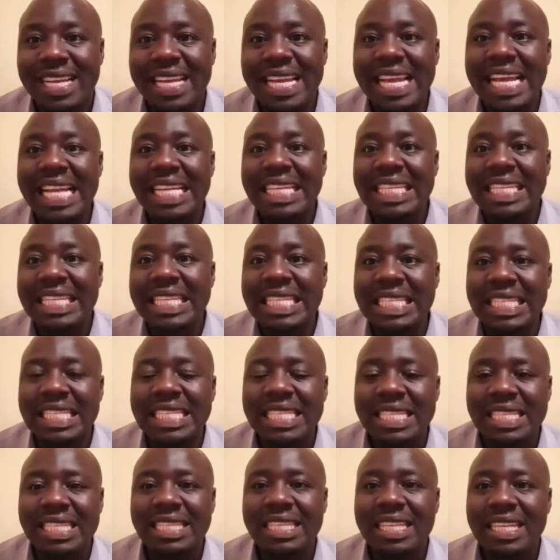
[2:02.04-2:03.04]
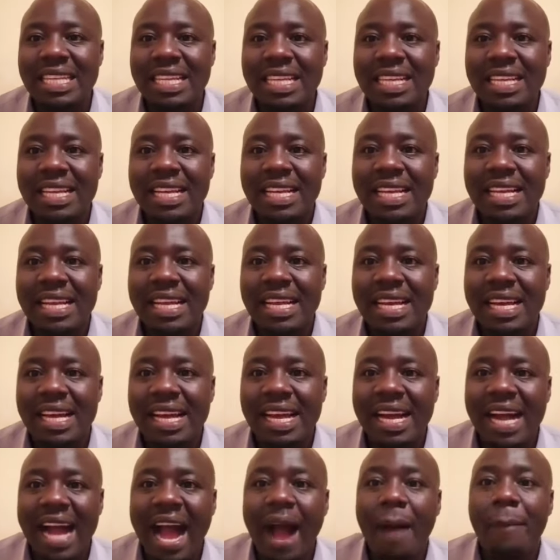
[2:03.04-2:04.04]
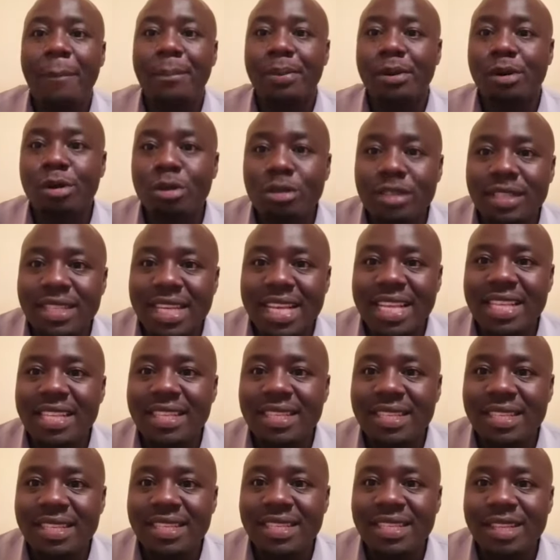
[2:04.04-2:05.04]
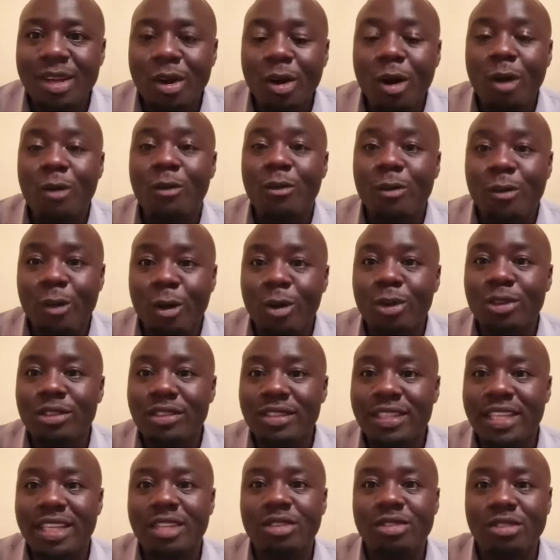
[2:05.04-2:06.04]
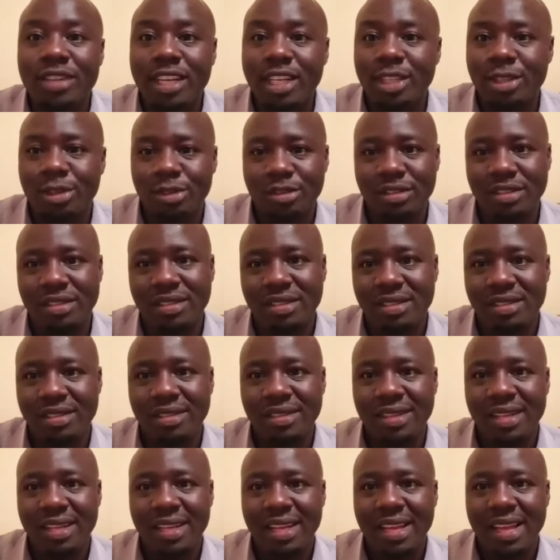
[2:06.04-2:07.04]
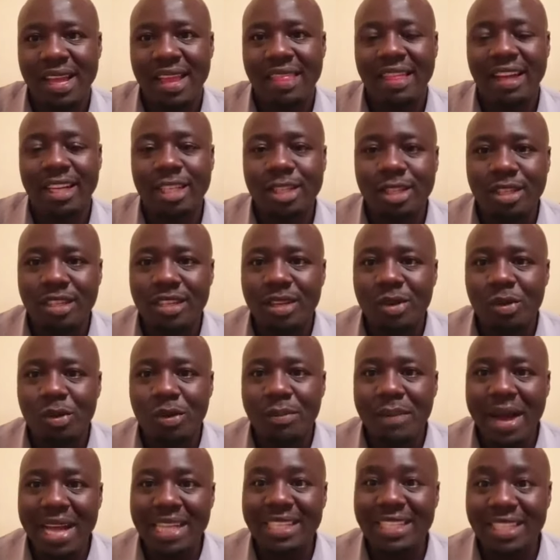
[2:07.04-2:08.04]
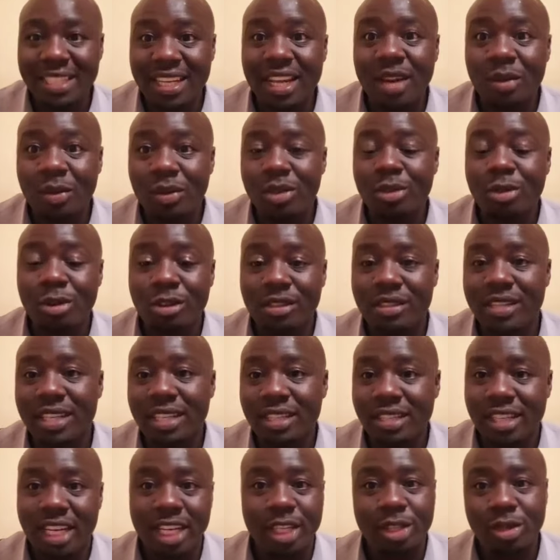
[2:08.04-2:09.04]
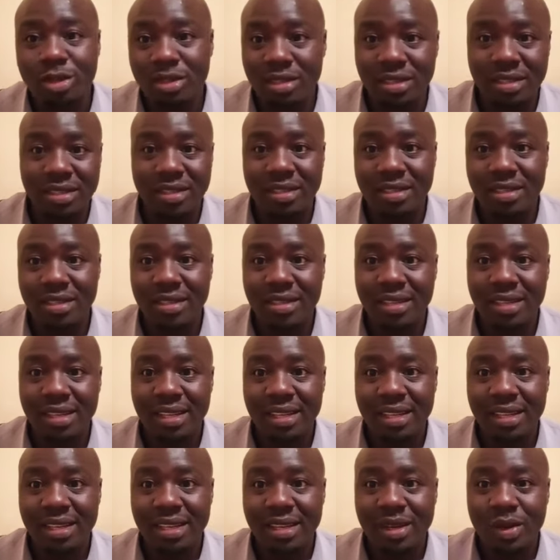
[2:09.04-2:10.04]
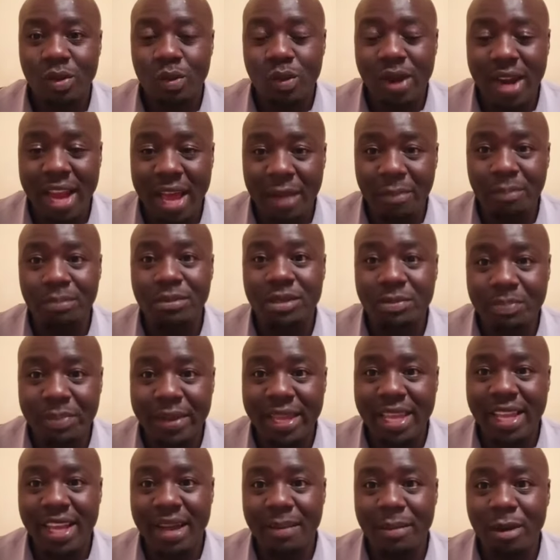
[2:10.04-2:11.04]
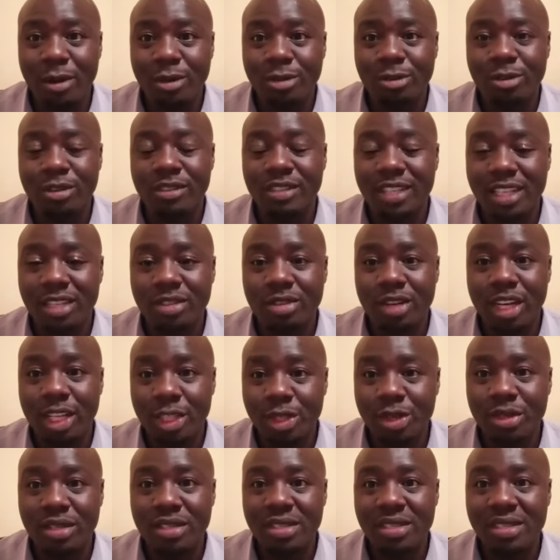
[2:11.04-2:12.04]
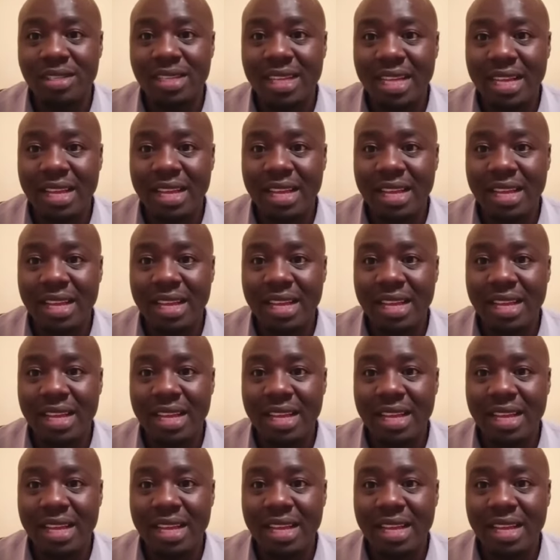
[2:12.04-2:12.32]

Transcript: it is a process of concentrations. That we must deal with concentrations. When I'm speaking about concentrations,